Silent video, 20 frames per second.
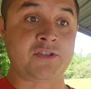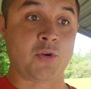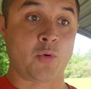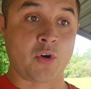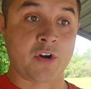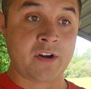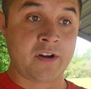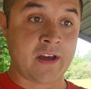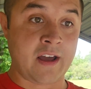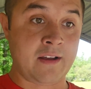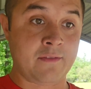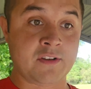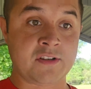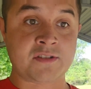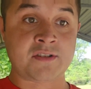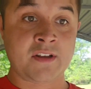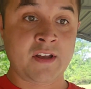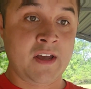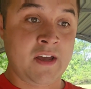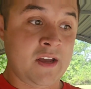Jordan
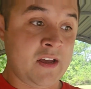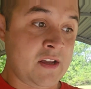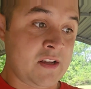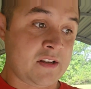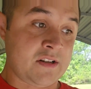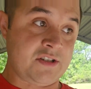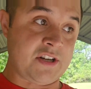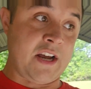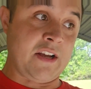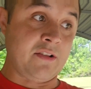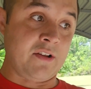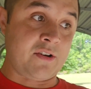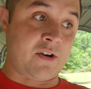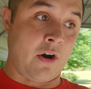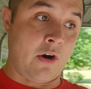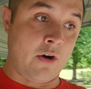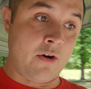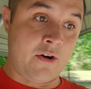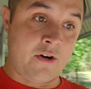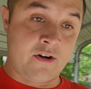Davis, Jalen
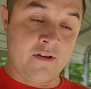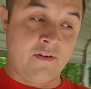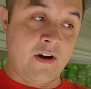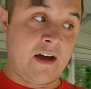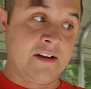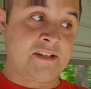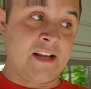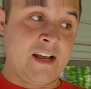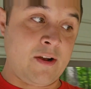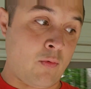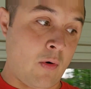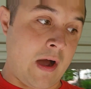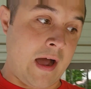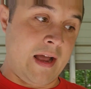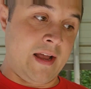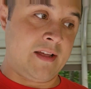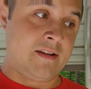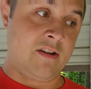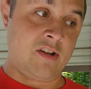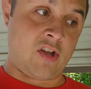Carter, Devontae
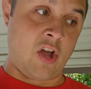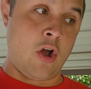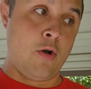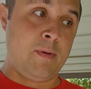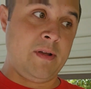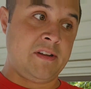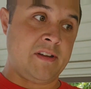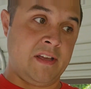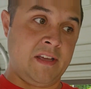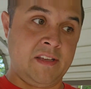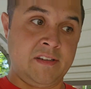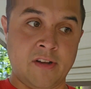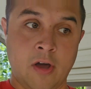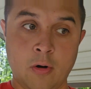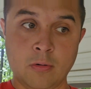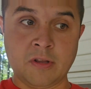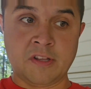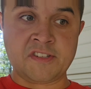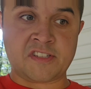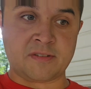Wyatt, Nakobe Dean,
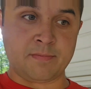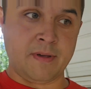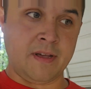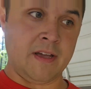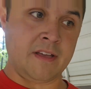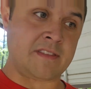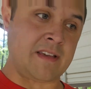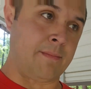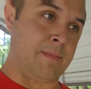Nolan Smith.